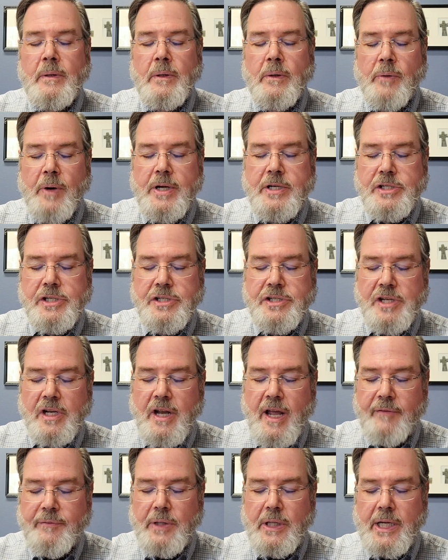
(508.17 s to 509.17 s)
Gracious
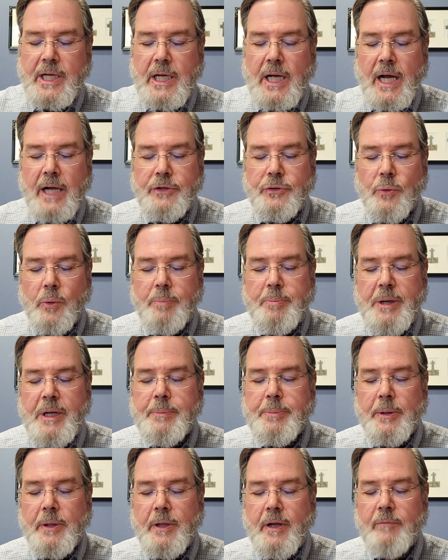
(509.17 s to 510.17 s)
and heavenly God, your
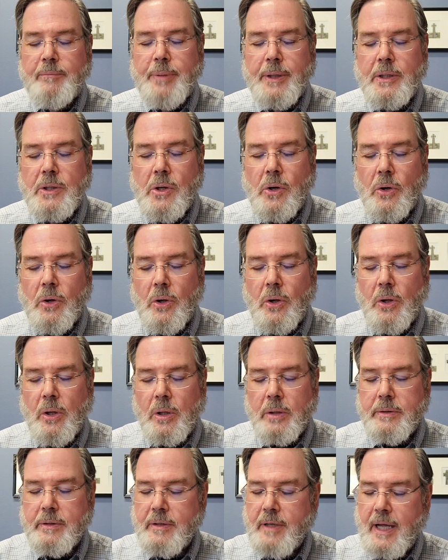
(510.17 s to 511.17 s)
people have been
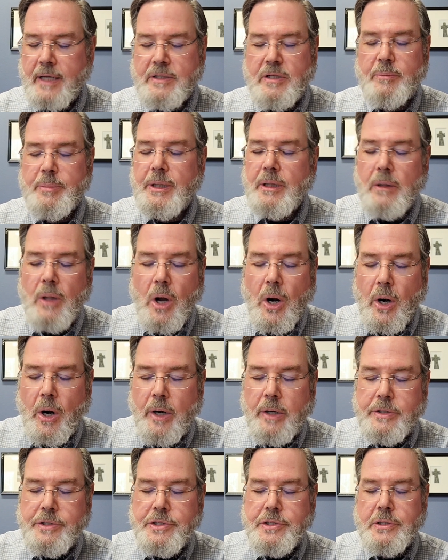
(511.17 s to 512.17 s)
called not to be
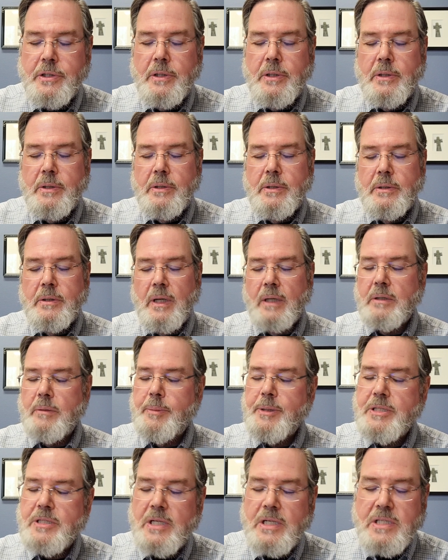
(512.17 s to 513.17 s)
large, not
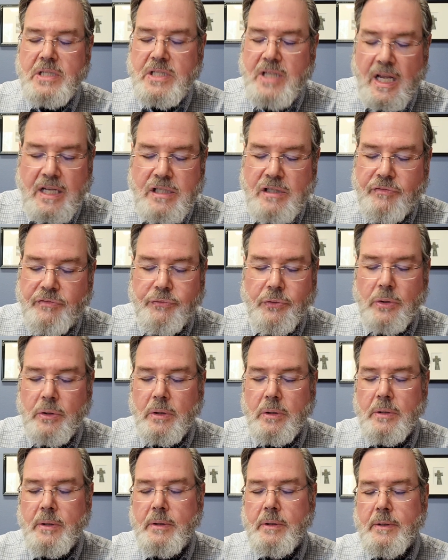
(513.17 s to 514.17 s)
to be
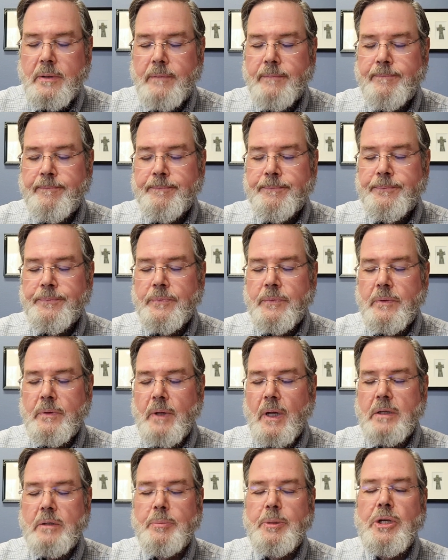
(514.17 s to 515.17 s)
successful,
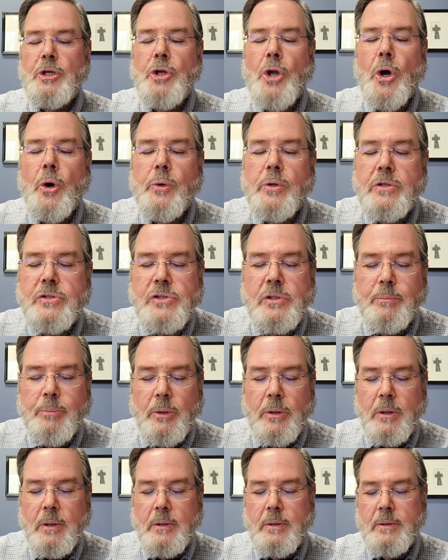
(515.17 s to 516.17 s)
not to be
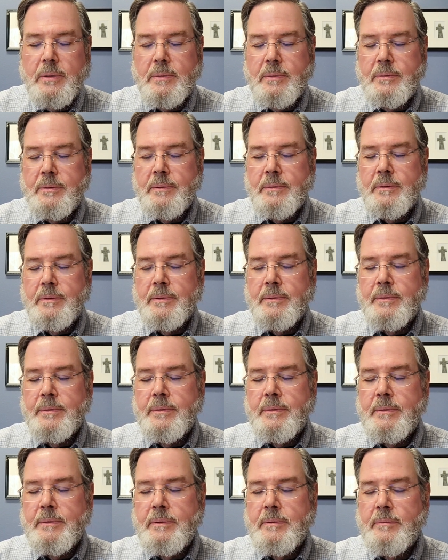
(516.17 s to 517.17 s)
noticeable,
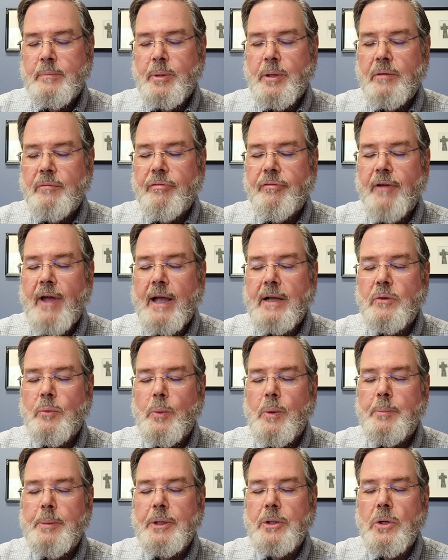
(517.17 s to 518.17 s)
but in fact,
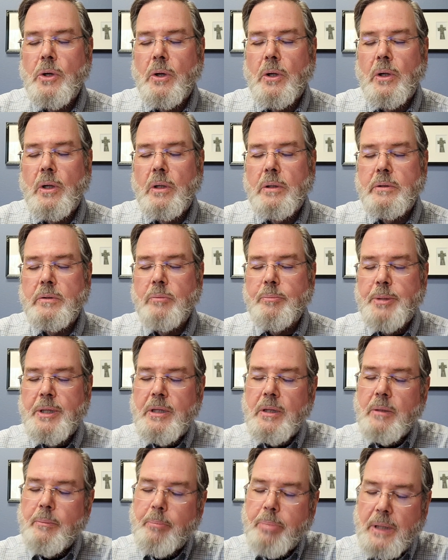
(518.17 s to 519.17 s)
we've been called to
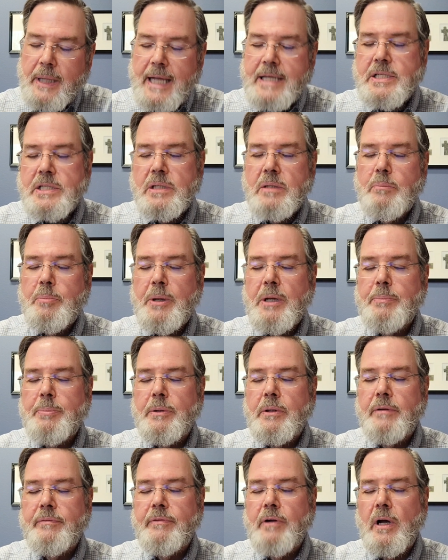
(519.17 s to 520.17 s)
be the blessed
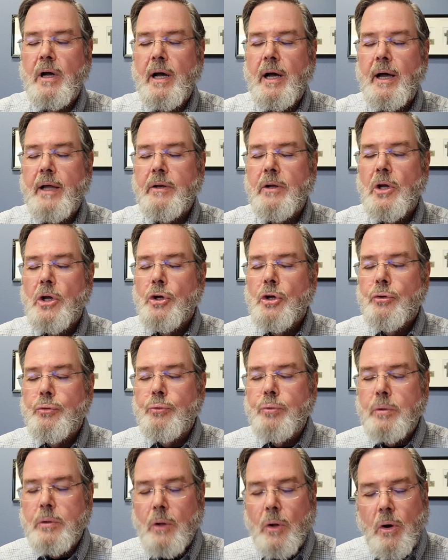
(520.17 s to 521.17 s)
people of God
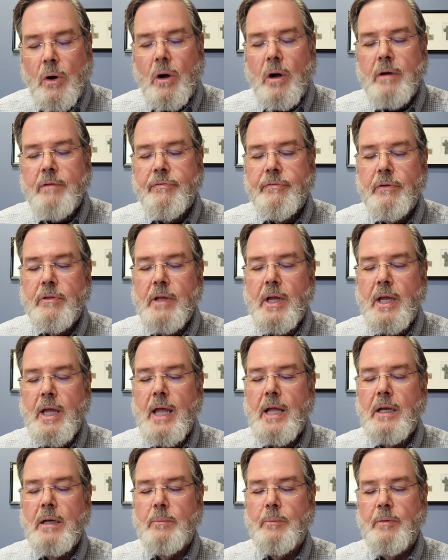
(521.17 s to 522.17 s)
who long for the
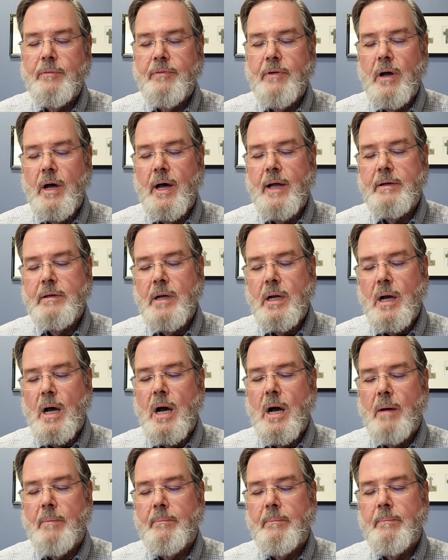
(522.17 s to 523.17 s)
kingdom of God to
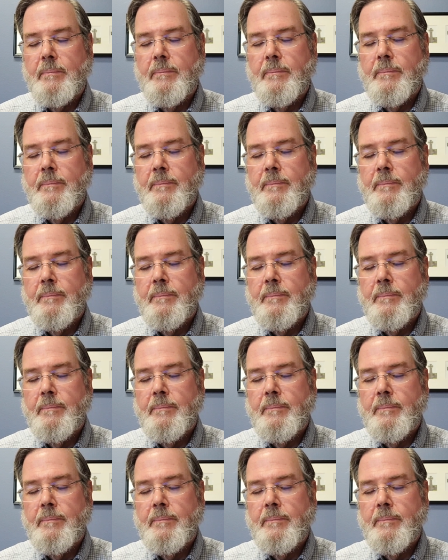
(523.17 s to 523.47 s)
come.